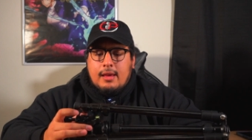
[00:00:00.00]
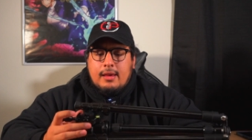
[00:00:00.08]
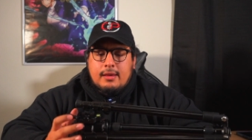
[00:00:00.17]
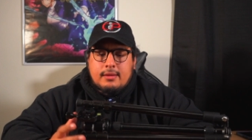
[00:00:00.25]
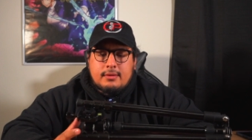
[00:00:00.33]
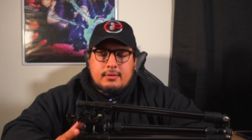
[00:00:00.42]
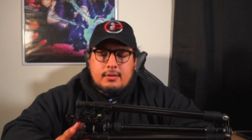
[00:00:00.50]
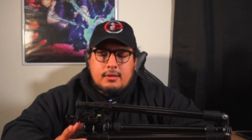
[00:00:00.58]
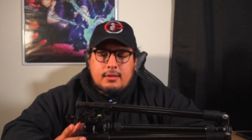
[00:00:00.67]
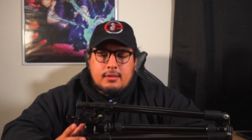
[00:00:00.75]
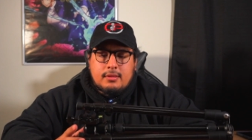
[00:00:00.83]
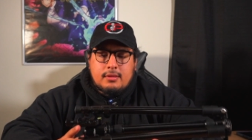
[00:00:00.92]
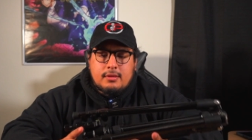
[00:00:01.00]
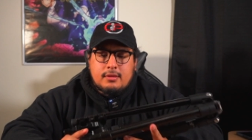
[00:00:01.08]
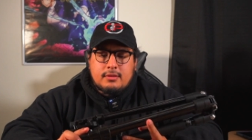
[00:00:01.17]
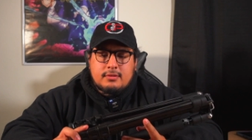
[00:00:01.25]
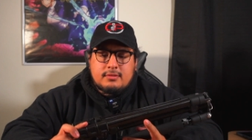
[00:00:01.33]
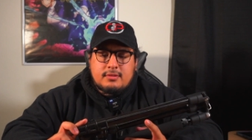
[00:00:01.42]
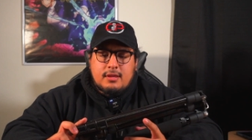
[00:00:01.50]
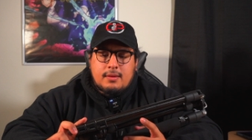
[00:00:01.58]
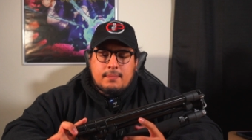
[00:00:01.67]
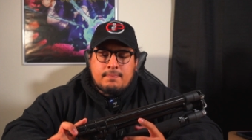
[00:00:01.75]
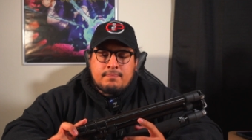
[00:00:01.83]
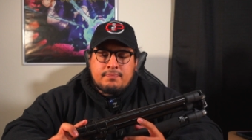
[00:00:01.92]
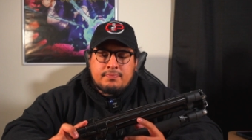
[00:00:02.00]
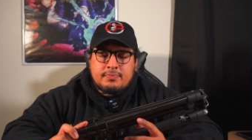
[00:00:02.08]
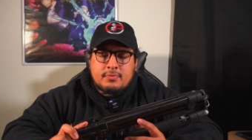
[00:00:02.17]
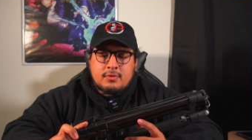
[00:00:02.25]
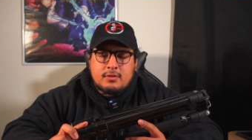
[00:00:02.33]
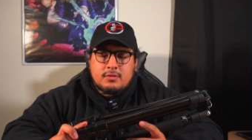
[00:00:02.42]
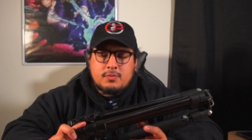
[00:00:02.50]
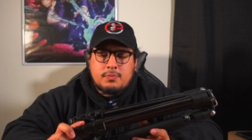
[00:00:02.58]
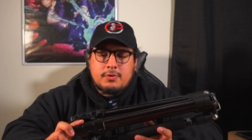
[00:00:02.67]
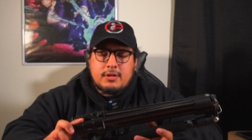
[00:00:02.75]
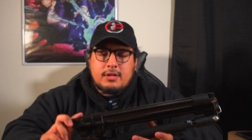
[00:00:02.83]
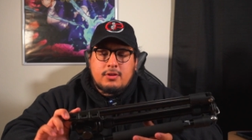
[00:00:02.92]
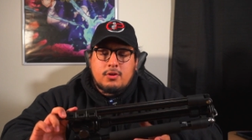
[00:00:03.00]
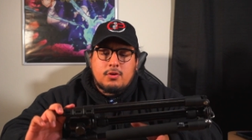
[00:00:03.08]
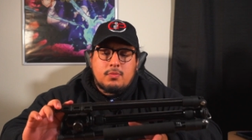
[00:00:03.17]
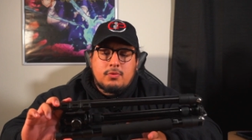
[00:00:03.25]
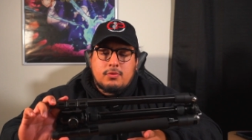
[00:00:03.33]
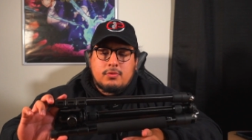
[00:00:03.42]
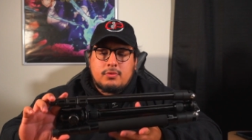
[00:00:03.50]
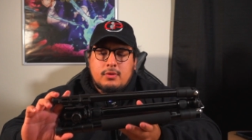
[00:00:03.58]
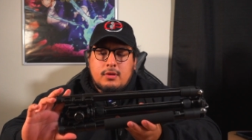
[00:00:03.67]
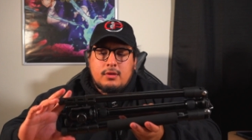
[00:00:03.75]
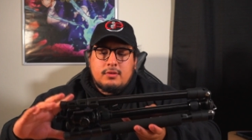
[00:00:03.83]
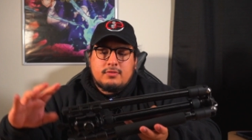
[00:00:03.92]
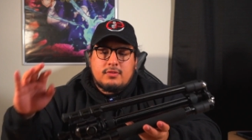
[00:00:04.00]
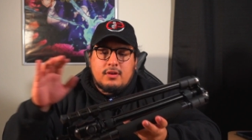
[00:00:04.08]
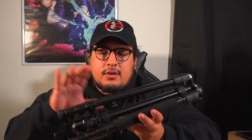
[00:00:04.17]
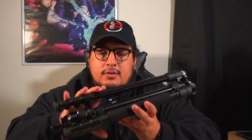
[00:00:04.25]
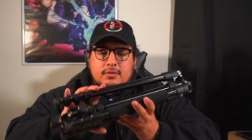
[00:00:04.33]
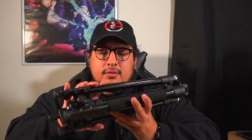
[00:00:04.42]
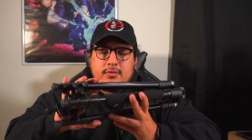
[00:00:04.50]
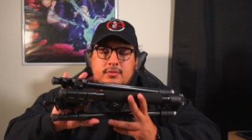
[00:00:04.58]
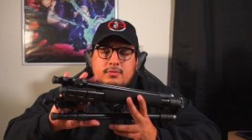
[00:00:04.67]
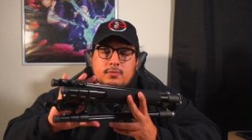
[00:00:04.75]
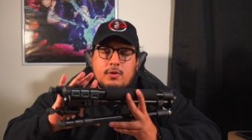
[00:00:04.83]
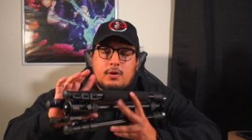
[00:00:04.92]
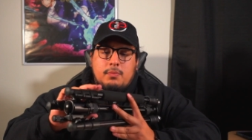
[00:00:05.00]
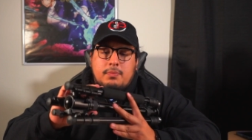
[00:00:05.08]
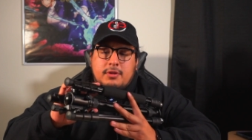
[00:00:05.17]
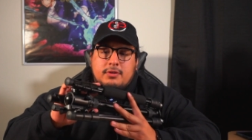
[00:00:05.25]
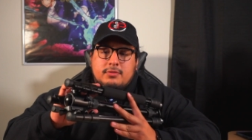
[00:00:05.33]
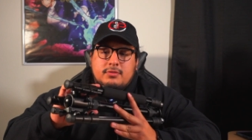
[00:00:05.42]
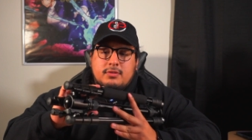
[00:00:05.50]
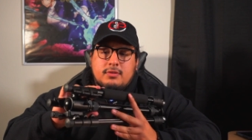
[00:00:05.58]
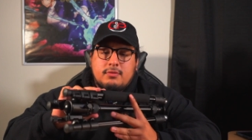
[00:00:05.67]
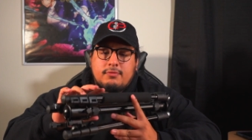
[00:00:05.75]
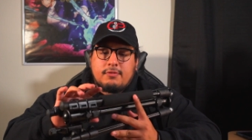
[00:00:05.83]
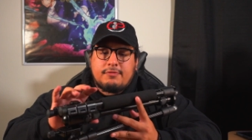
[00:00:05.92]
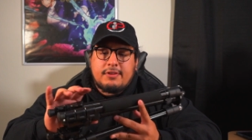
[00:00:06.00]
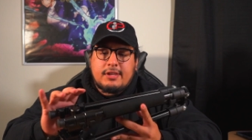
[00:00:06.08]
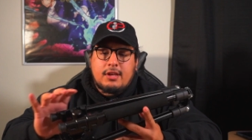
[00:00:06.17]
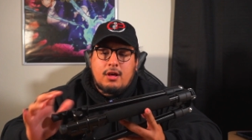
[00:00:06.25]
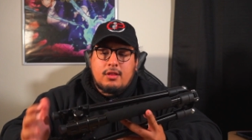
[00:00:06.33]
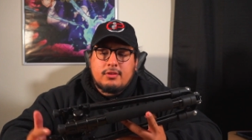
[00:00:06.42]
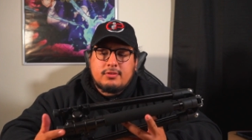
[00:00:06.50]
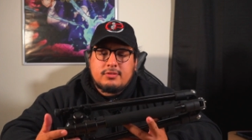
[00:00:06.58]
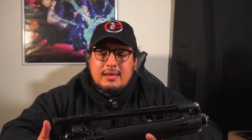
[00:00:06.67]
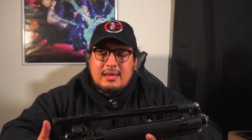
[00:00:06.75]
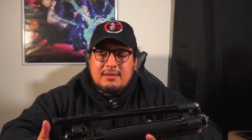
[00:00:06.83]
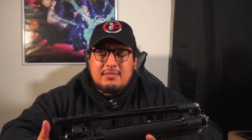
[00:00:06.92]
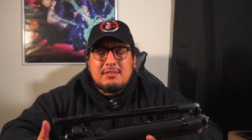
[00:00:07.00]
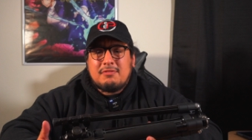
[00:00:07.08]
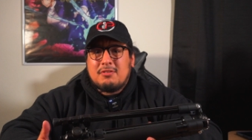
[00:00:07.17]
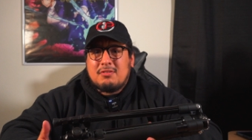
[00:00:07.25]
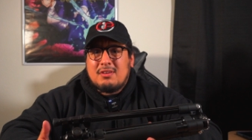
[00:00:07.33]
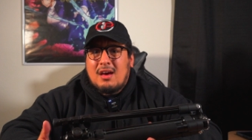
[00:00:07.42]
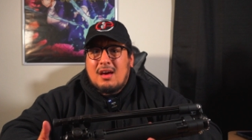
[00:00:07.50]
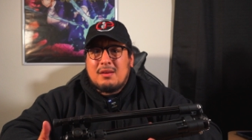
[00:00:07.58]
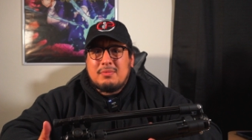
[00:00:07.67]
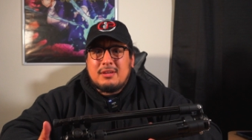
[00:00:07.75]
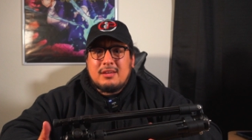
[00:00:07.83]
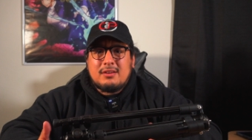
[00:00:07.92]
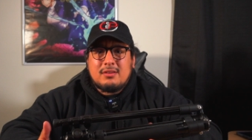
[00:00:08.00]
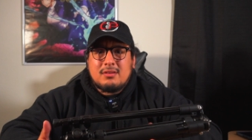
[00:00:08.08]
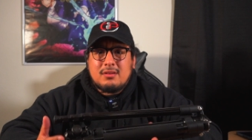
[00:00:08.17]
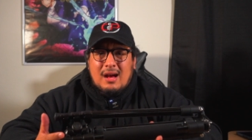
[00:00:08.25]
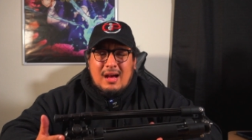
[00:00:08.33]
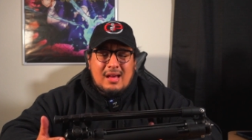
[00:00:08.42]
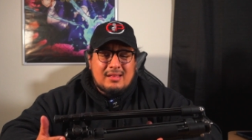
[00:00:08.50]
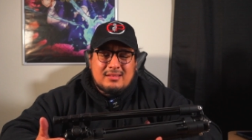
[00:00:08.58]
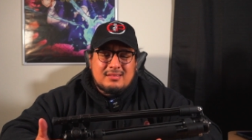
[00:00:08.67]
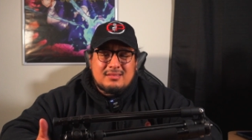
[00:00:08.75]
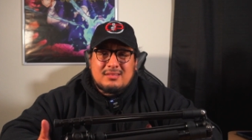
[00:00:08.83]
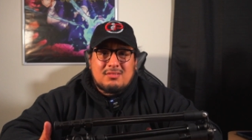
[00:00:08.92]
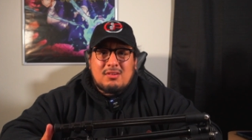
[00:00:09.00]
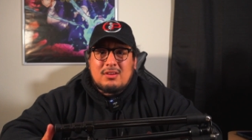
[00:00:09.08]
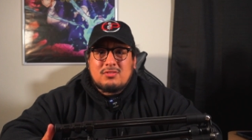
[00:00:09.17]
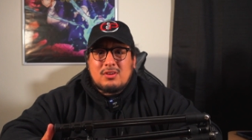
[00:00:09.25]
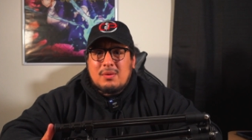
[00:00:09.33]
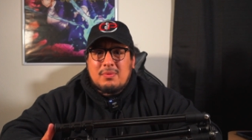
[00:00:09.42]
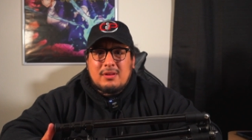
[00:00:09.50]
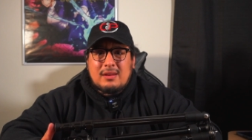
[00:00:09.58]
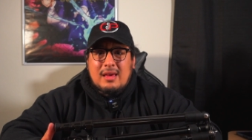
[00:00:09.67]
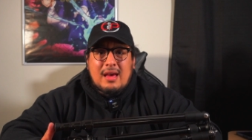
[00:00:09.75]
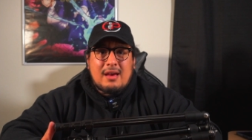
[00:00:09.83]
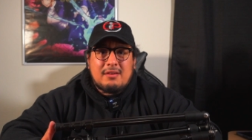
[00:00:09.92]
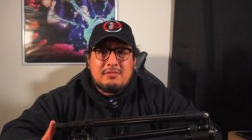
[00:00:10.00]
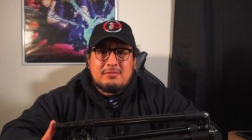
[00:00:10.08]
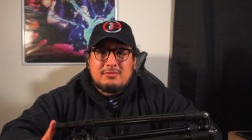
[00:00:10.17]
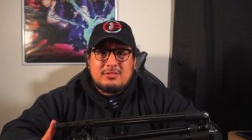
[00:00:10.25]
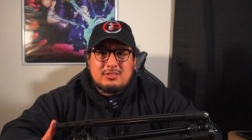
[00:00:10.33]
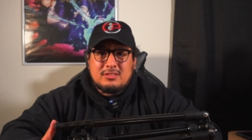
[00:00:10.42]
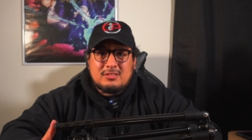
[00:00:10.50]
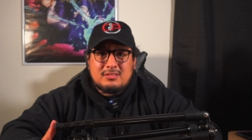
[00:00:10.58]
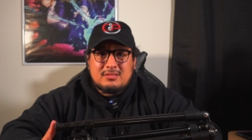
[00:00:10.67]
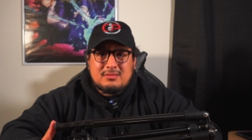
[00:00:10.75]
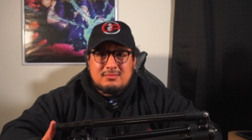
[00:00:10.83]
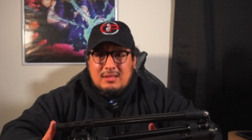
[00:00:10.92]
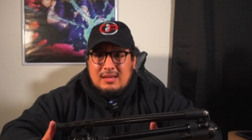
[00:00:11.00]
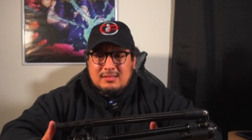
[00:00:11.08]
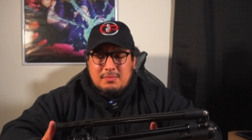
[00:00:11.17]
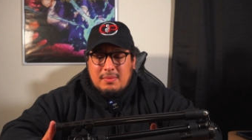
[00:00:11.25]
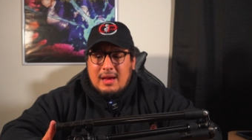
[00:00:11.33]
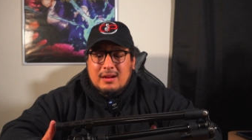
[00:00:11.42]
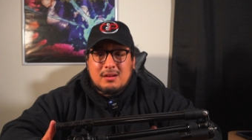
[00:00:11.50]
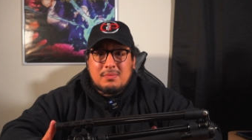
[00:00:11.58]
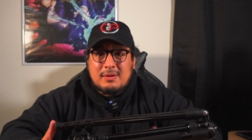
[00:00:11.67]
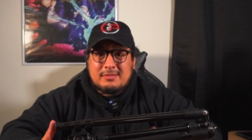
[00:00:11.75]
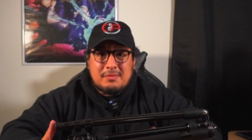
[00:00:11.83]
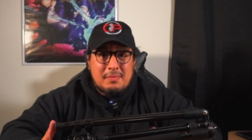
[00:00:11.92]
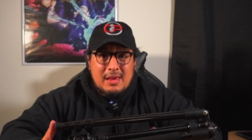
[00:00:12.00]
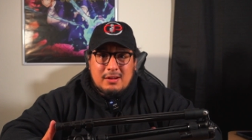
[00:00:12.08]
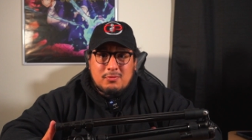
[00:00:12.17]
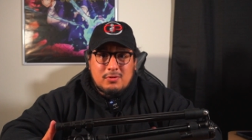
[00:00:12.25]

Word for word: And it is, um, it's pretty durable. So it's well built for $50, even if you're not a beginner, I this is a great tripod to have just as a backup, as a main